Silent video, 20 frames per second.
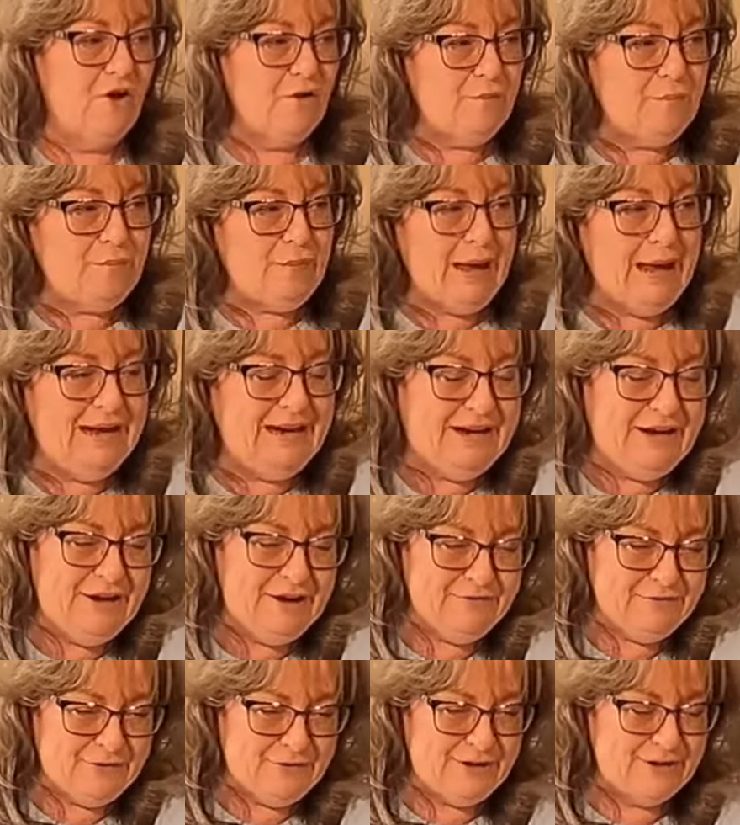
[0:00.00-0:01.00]
our bed
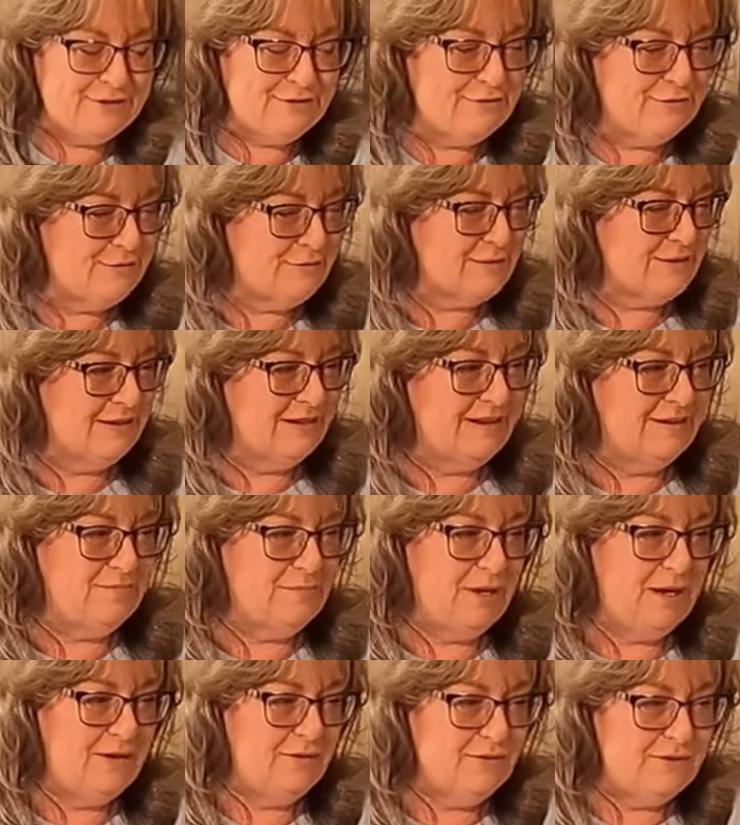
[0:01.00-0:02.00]
cover I used, and
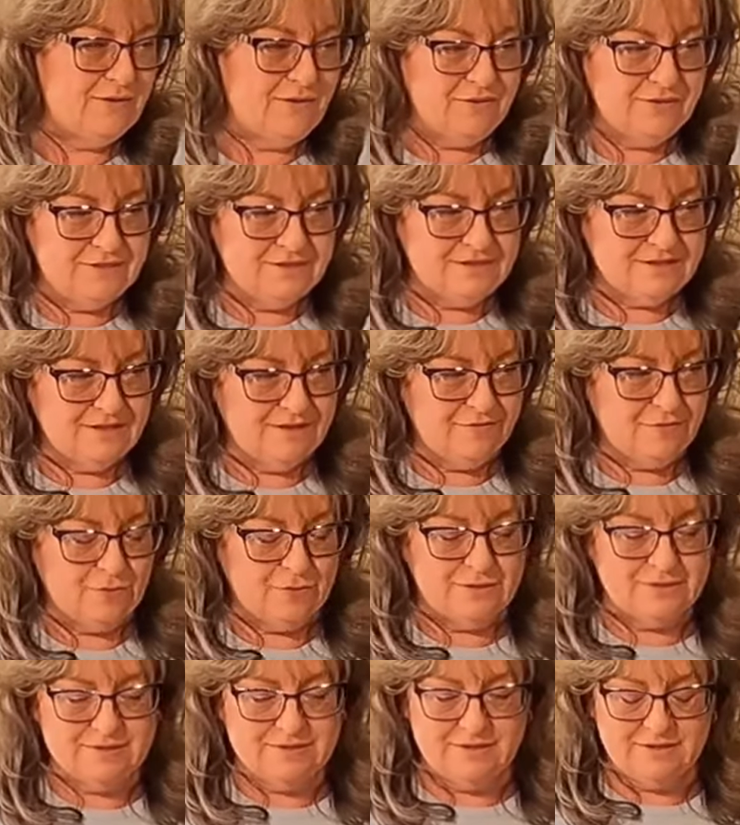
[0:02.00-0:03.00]
I piled all this
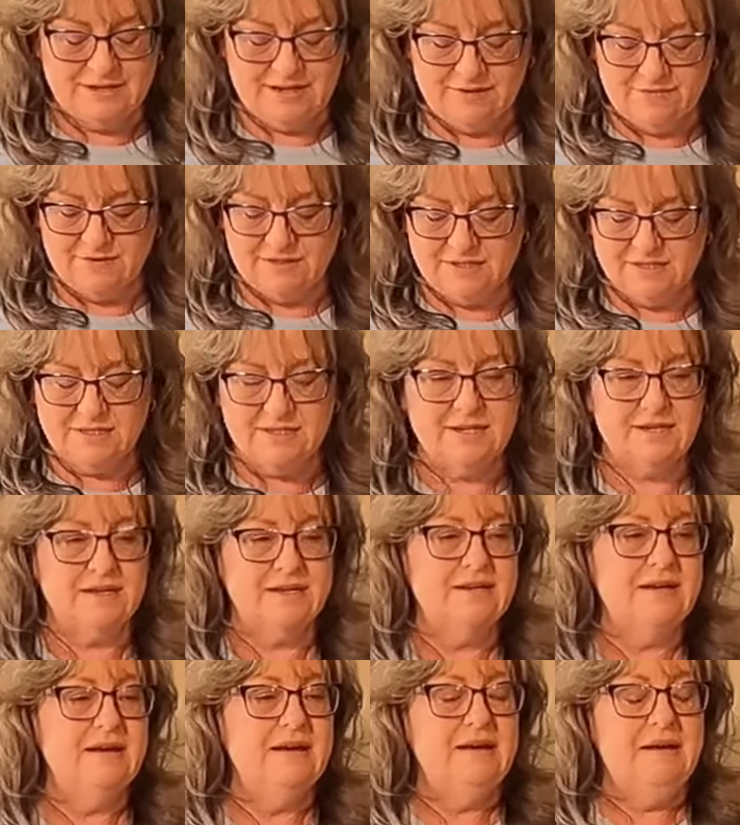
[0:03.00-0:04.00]
stuff on it, so you can't really see
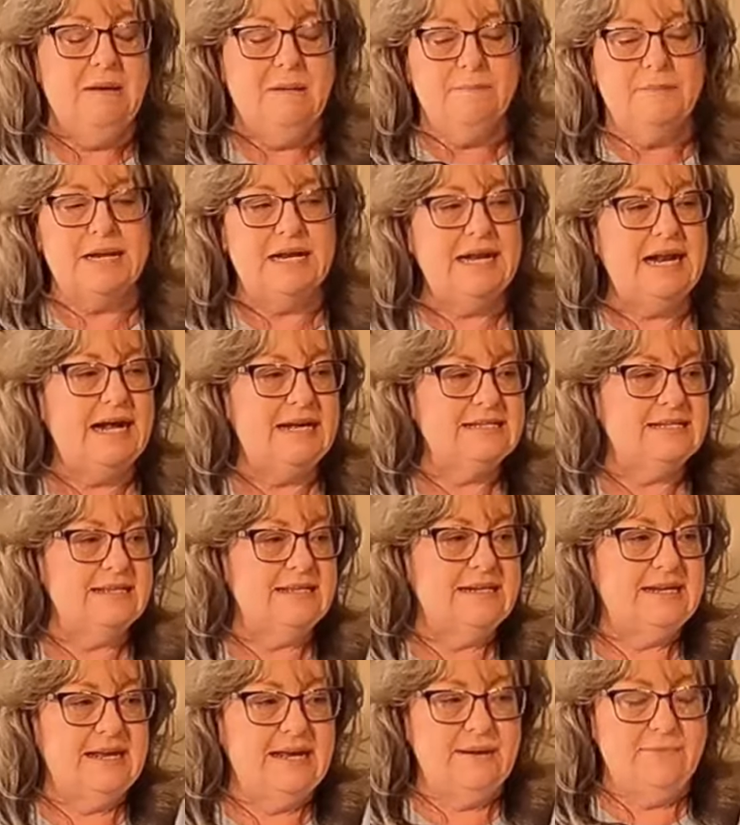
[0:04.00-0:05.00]
it. But it
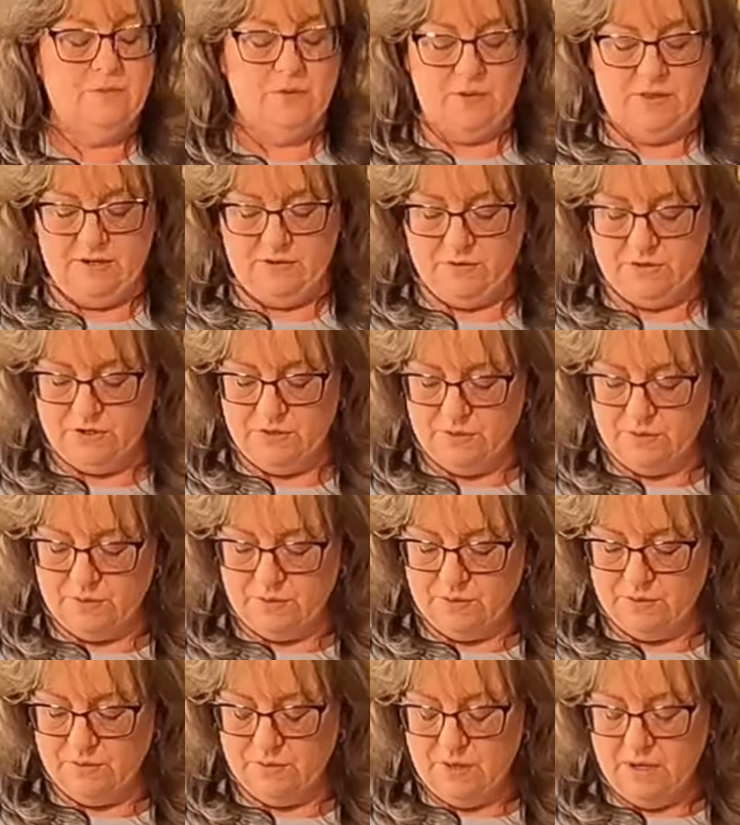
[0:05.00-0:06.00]
has the name on there
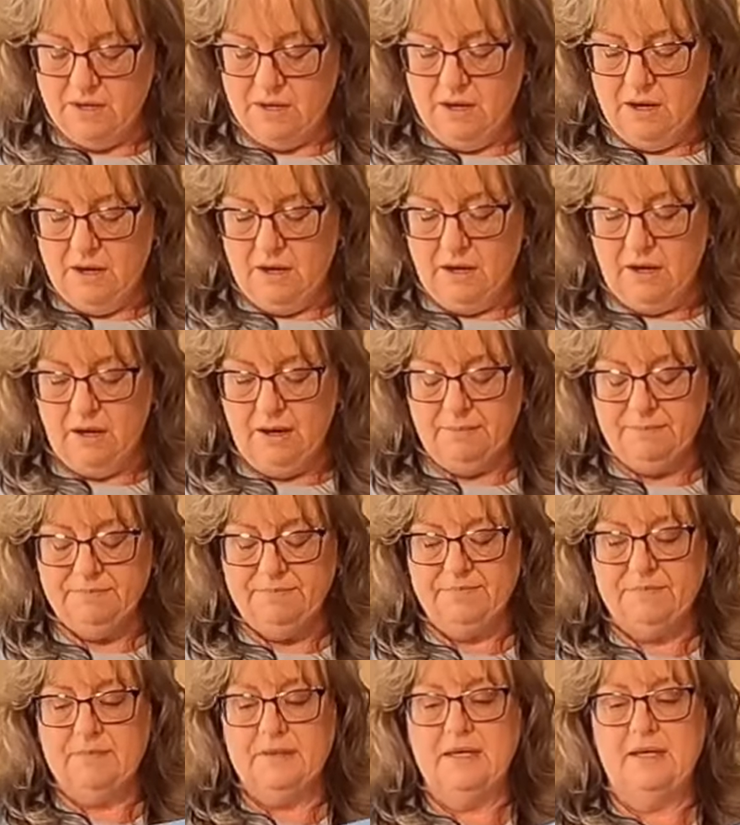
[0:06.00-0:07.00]
too.
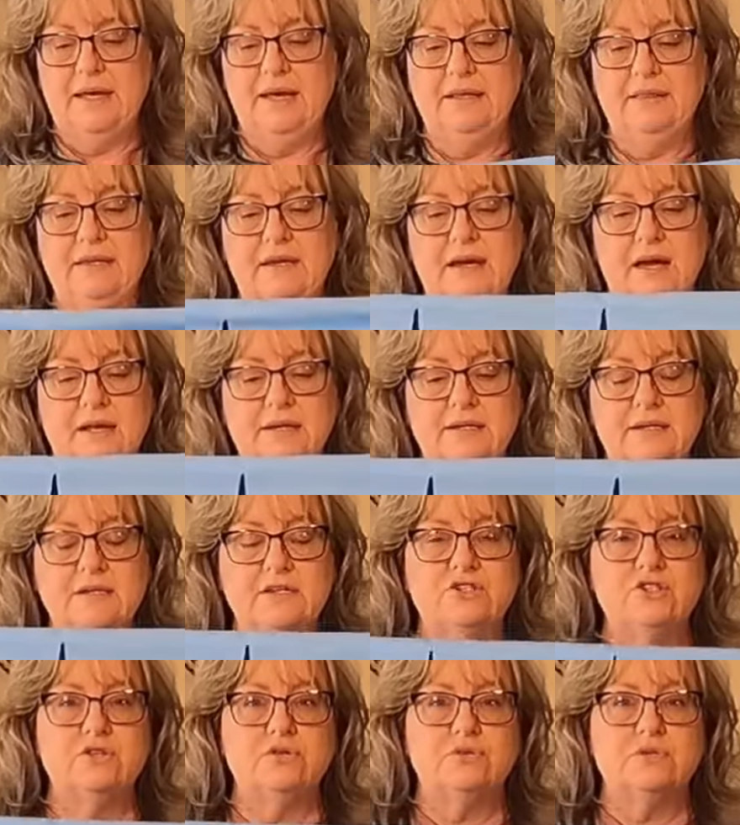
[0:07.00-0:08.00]
Um, and the
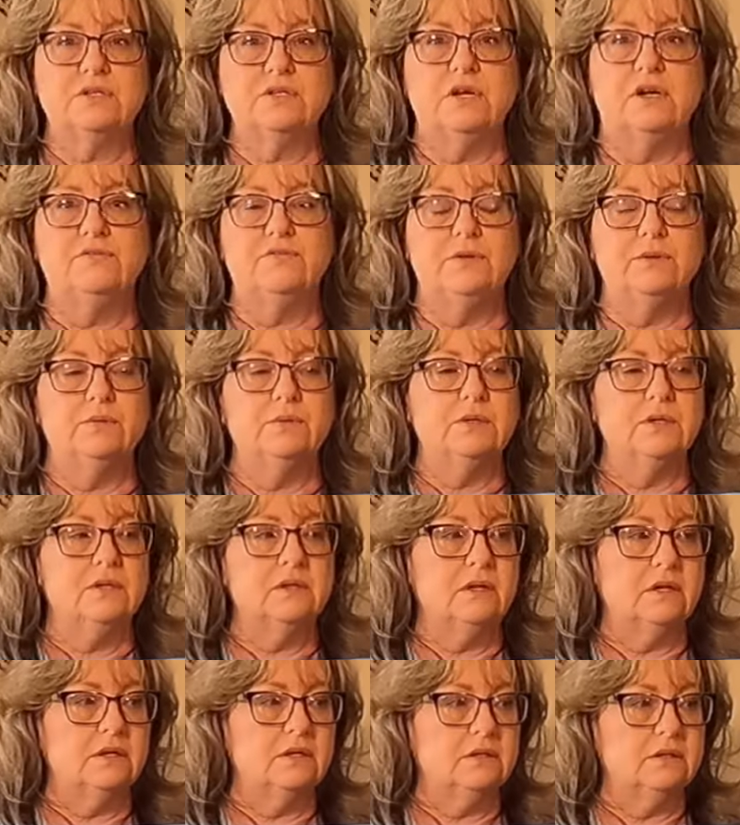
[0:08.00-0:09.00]
idea is you stuff it
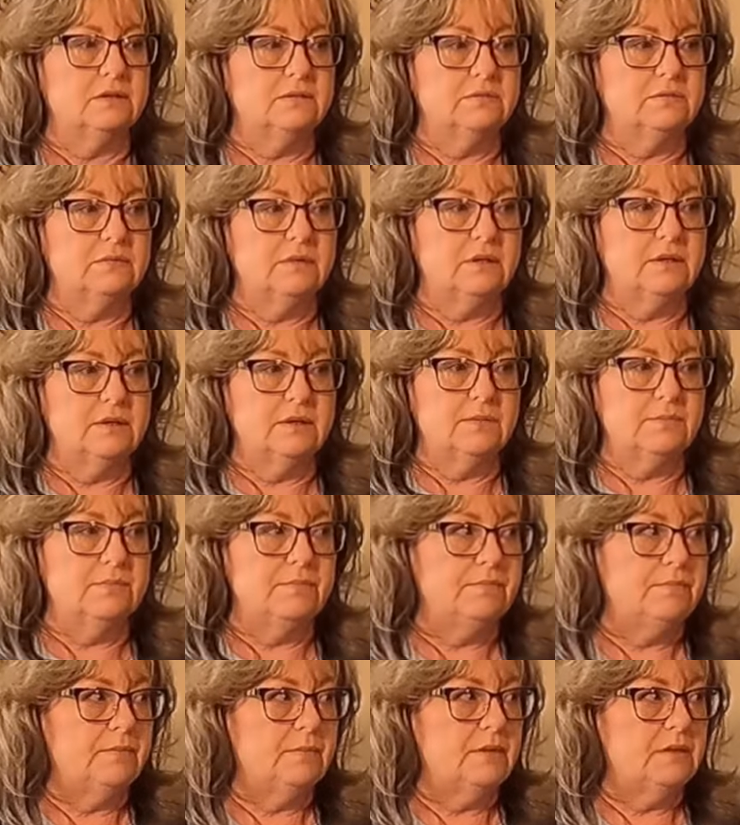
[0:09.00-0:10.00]
with like a,
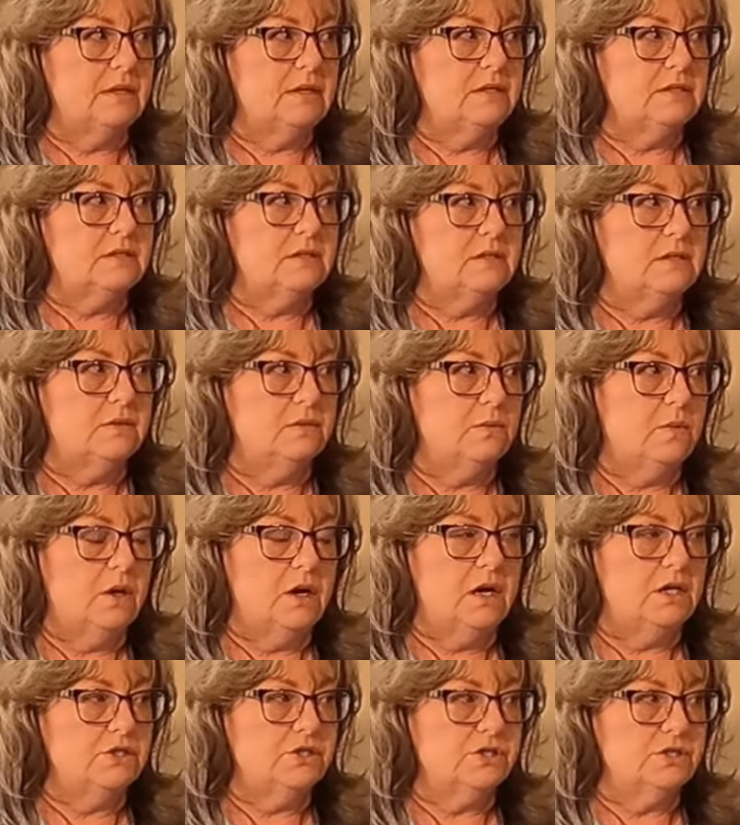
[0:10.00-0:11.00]
a easy to
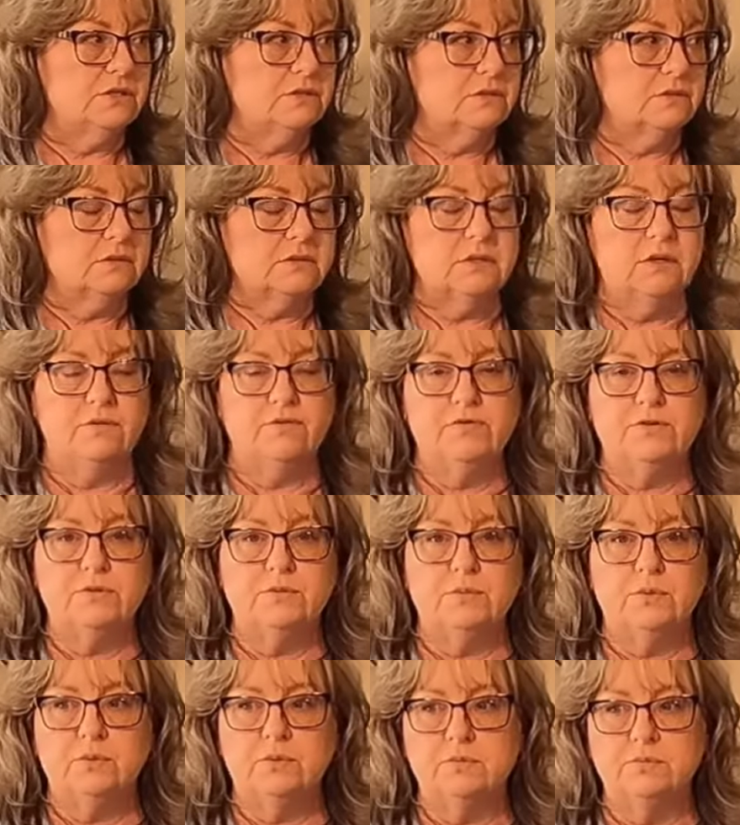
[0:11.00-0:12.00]
wash,
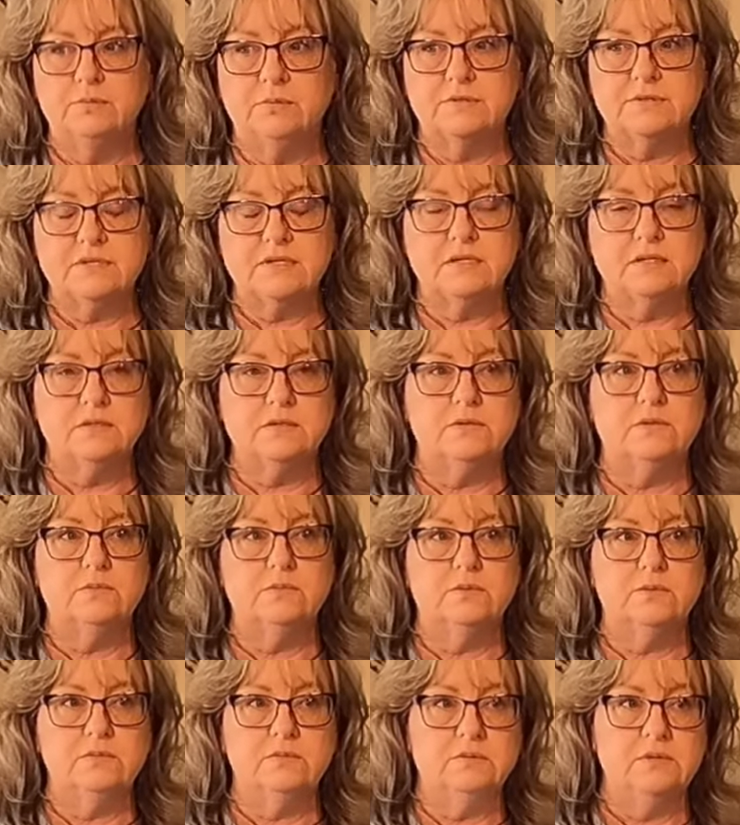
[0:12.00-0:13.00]
comfortable,
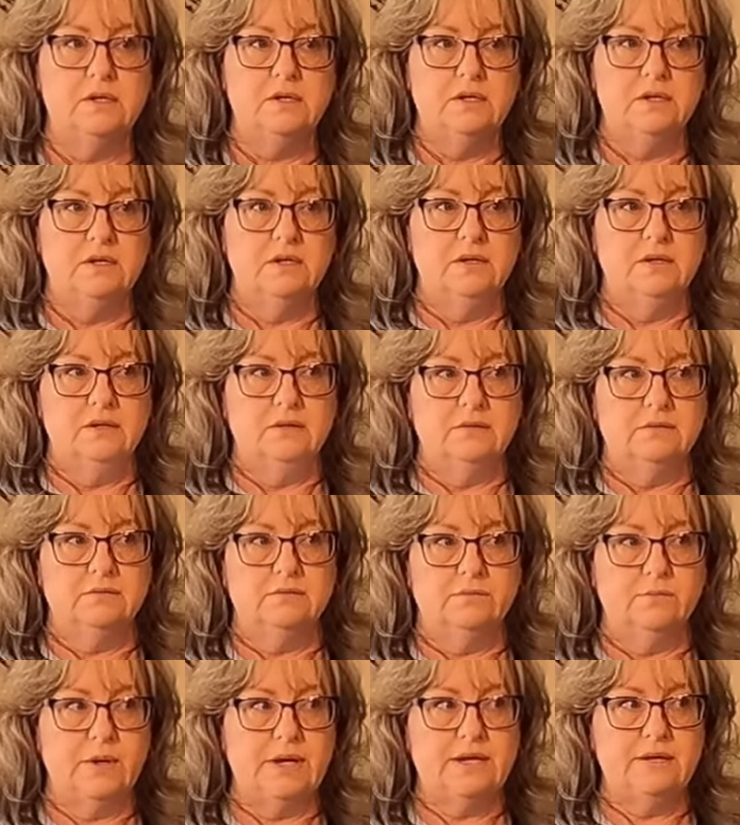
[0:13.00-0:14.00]
seasonable
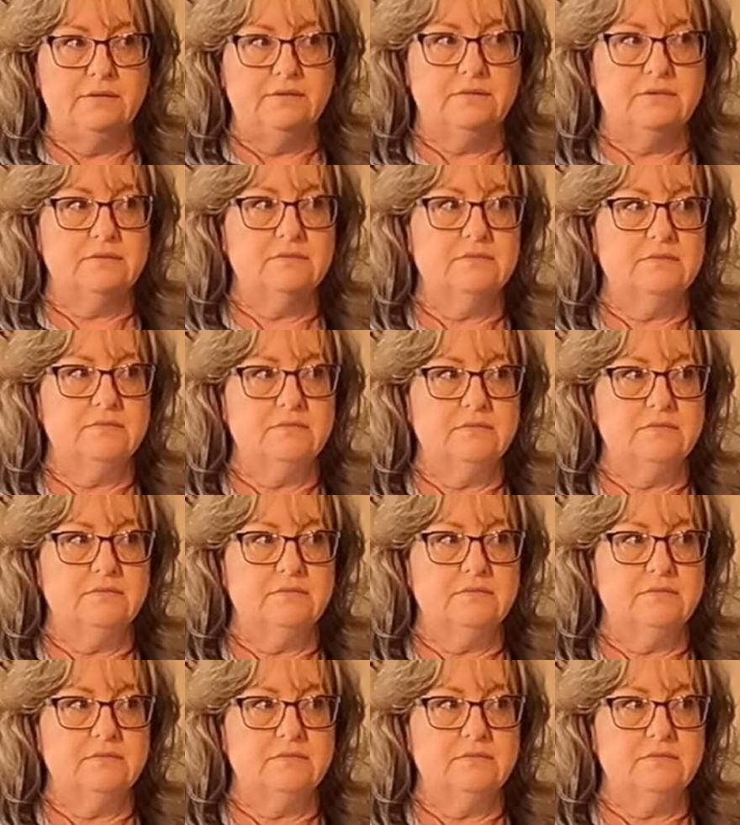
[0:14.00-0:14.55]
weight